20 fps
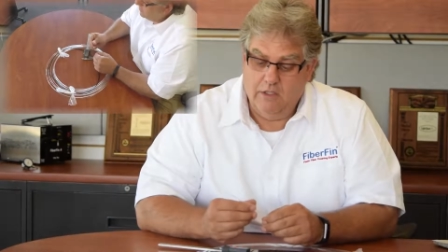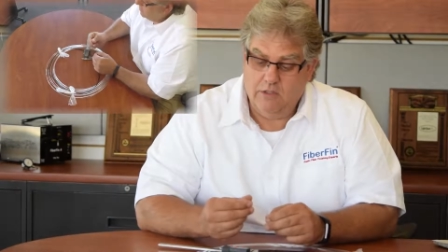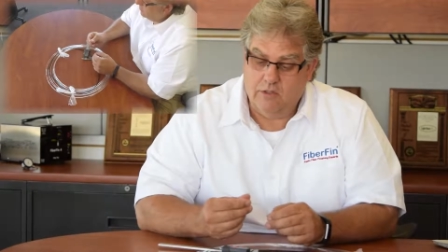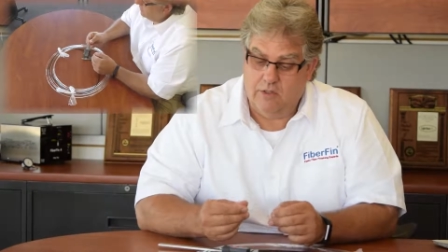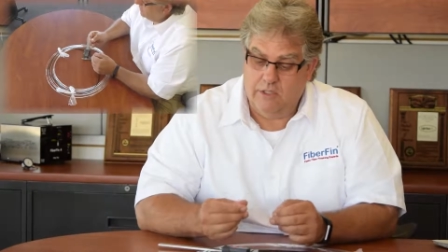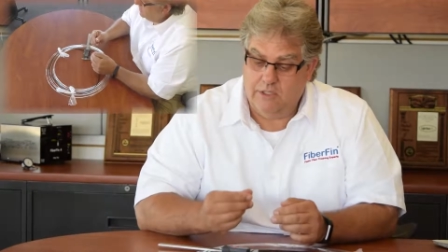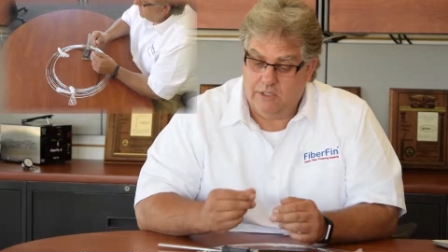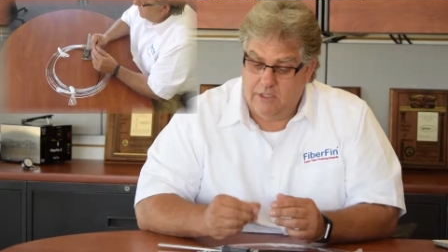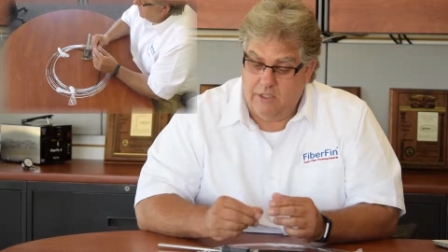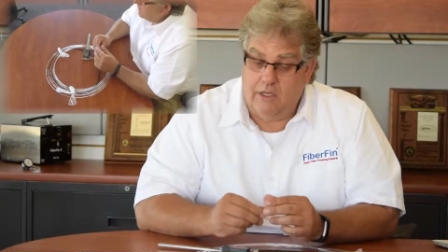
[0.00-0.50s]
So
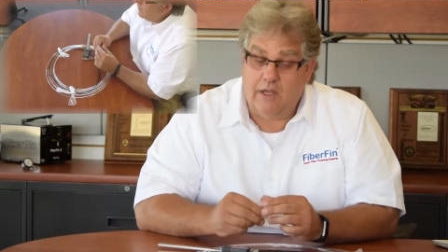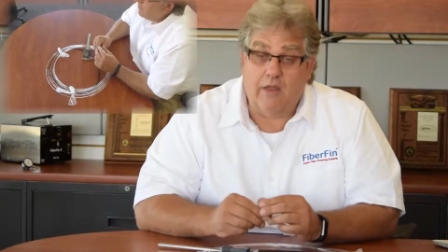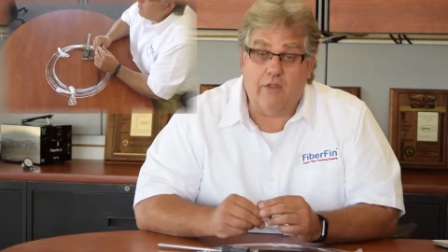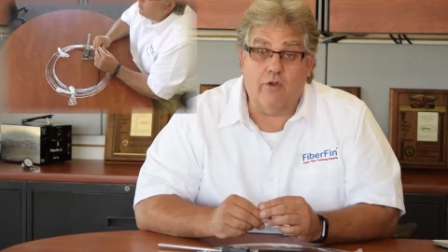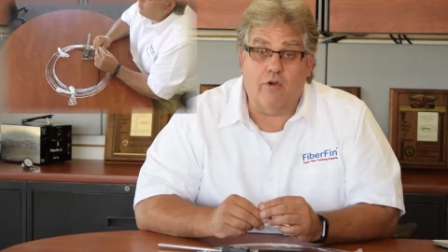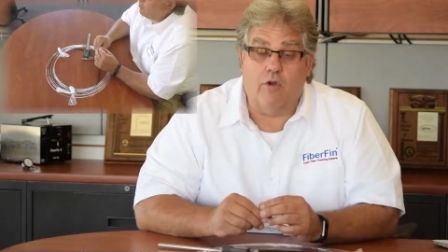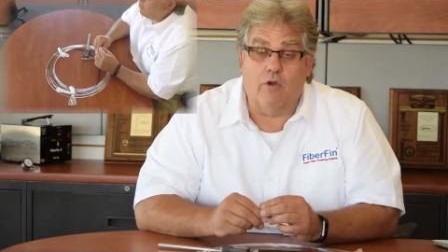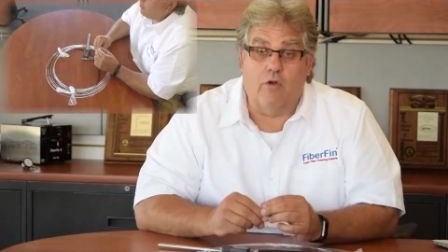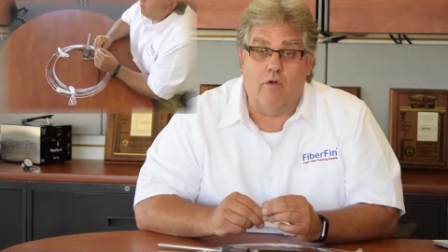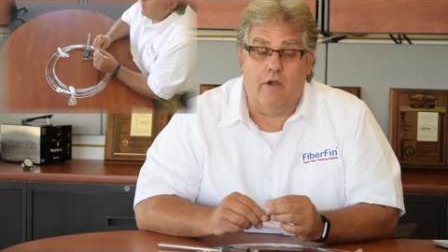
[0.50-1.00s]
this is
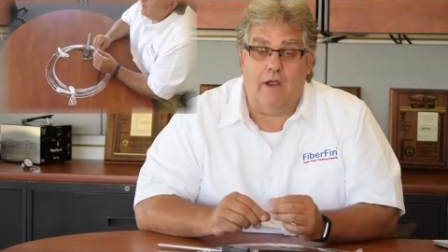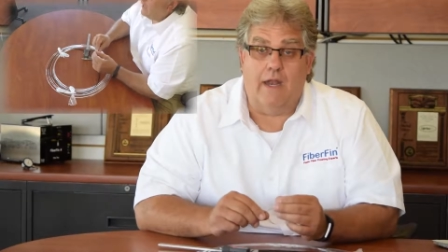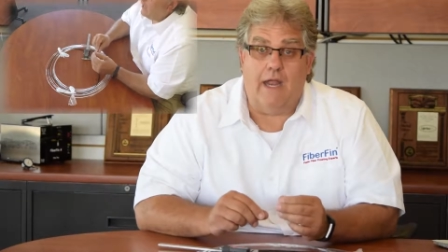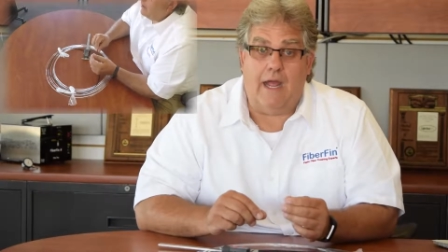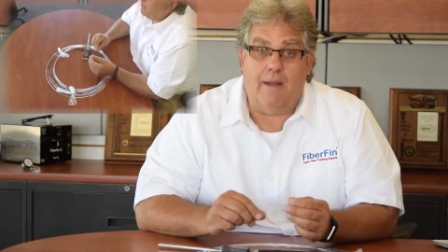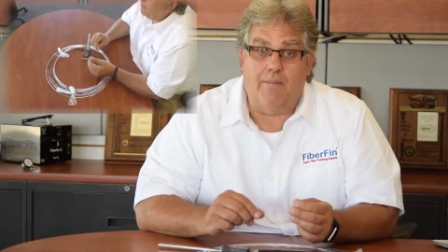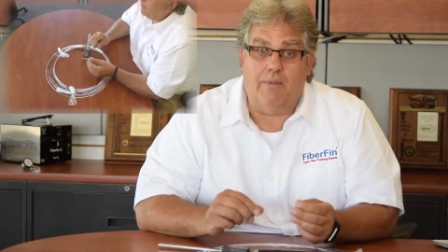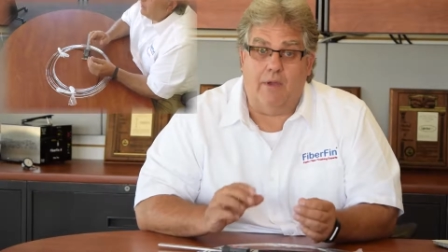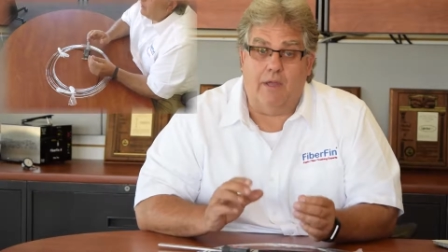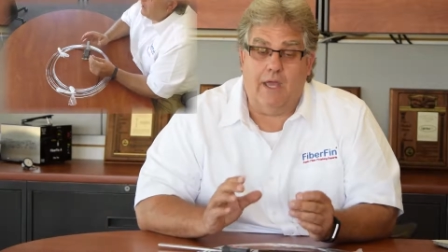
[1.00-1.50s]
another great
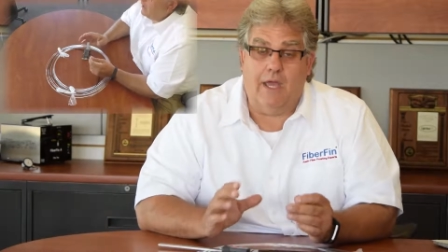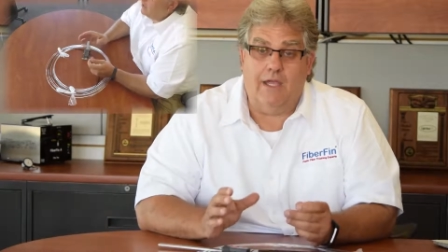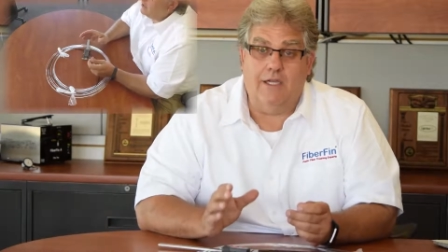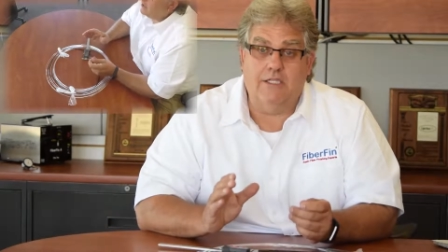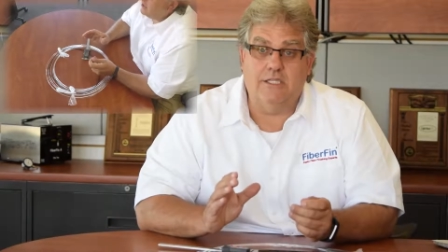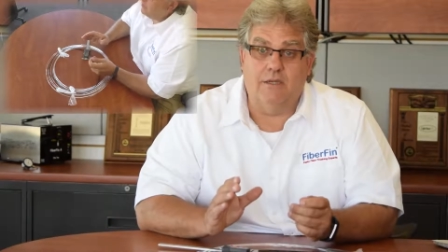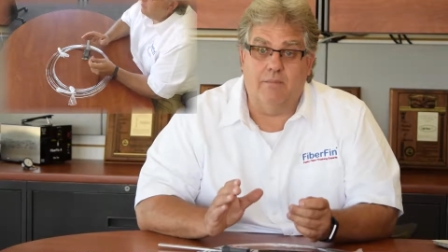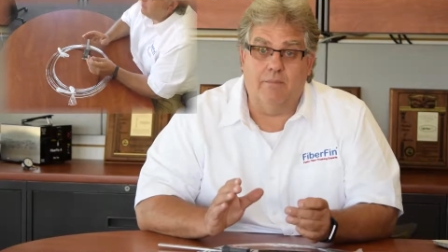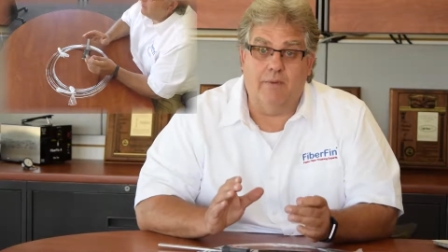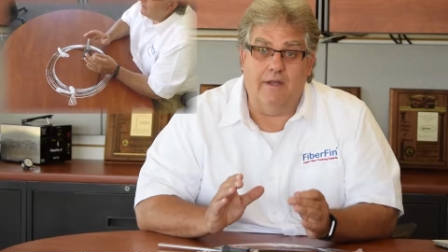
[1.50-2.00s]

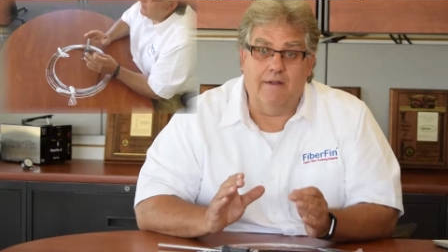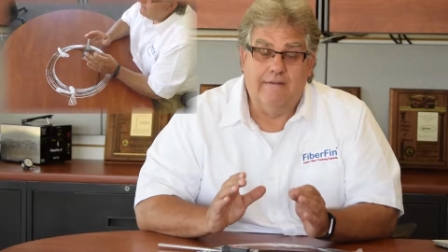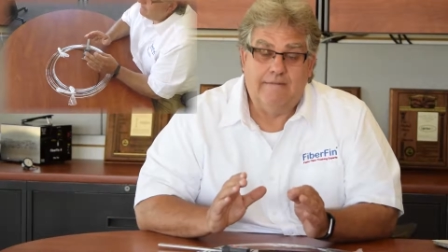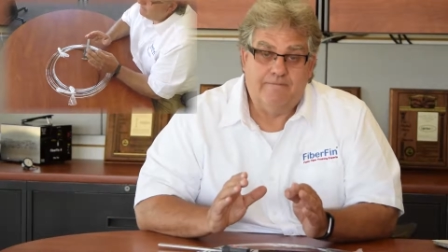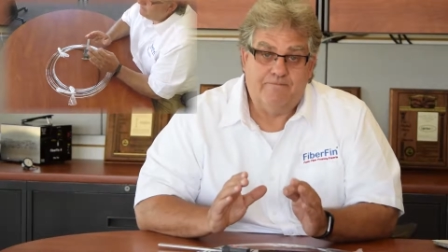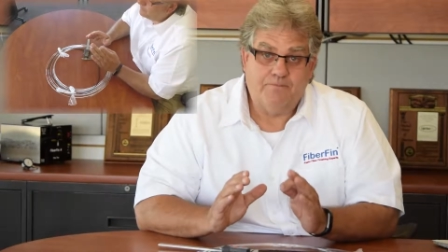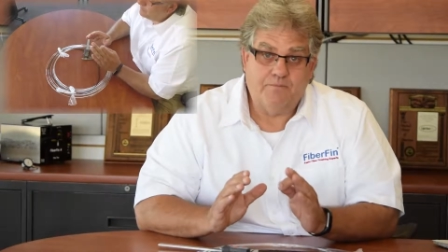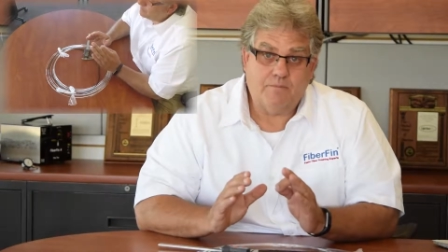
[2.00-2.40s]
application, but